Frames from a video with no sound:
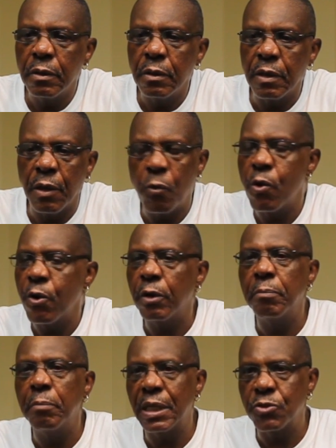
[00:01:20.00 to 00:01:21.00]
there
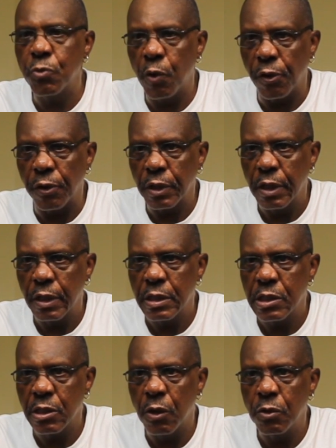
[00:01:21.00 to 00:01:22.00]
weren't much work.
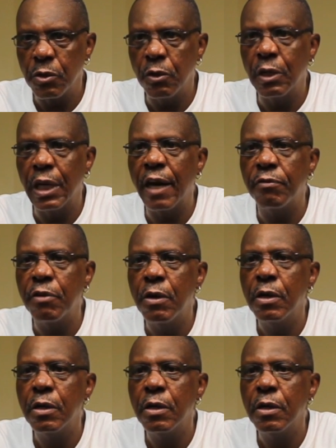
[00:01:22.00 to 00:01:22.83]
So you left